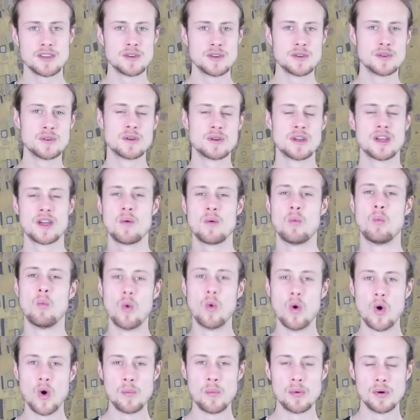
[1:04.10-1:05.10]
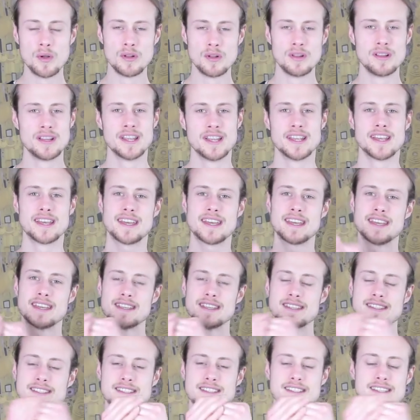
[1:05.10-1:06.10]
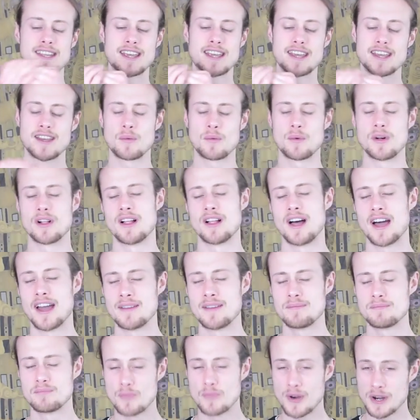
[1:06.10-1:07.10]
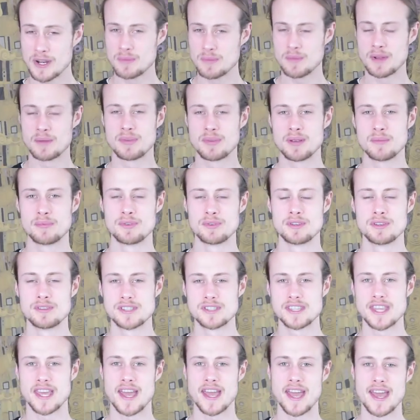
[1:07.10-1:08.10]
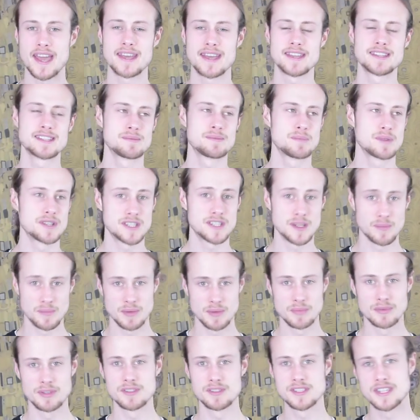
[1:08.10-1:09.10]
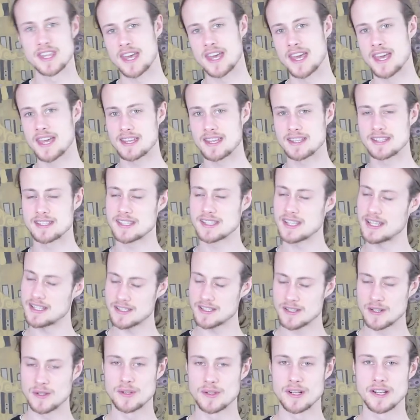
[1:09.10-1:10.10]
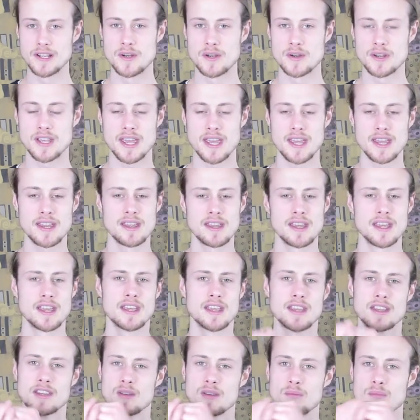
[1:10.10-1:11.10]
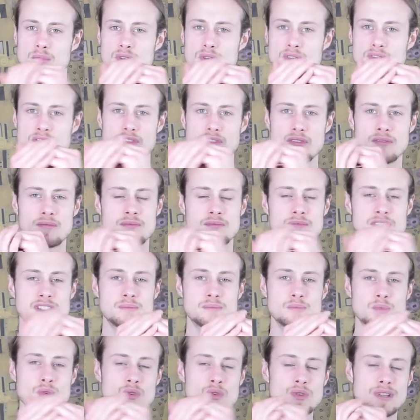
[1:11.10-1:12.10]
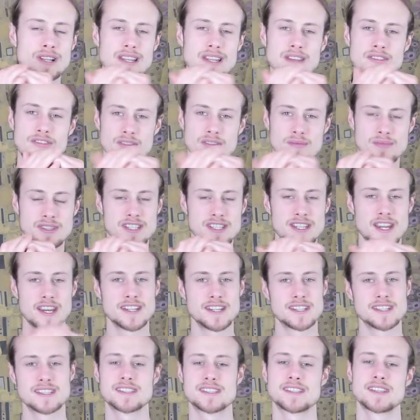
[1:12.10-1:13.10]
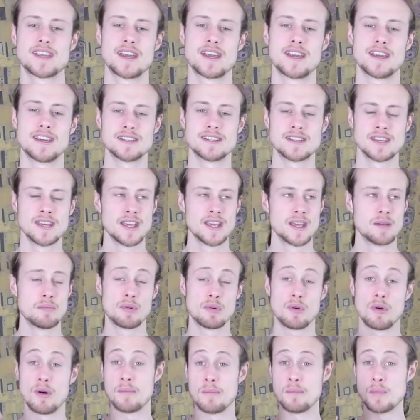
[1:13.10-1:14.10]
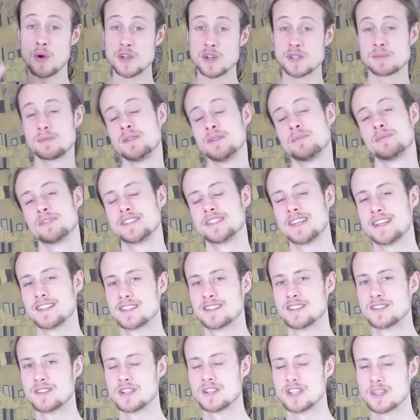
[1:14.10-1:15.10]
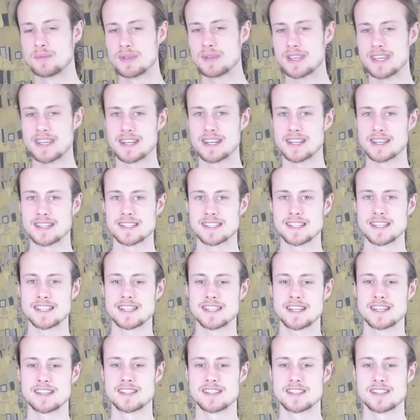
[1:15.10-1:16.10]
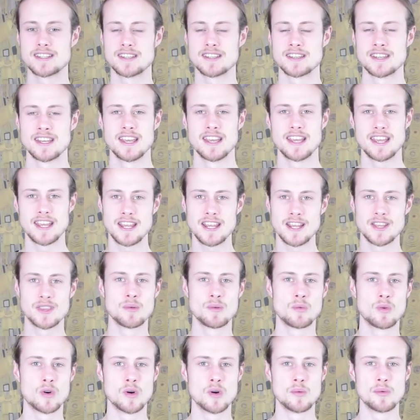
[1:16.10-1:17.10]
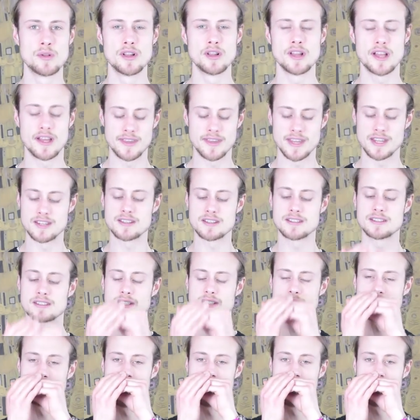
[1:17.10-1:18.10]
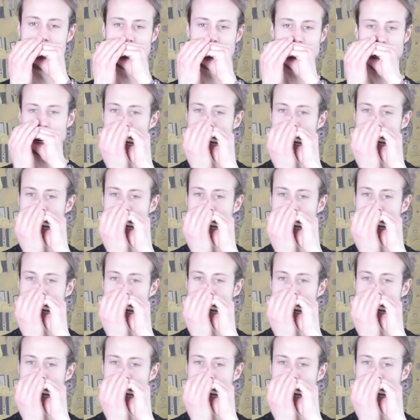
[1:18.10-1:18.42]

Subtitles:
you warble is, well, I recommend people use their hands, but some people use their heads, that's totally okay. You move smoothly from side to side. But what most people tend to do at the beginning is they tend to hear the warble and then just do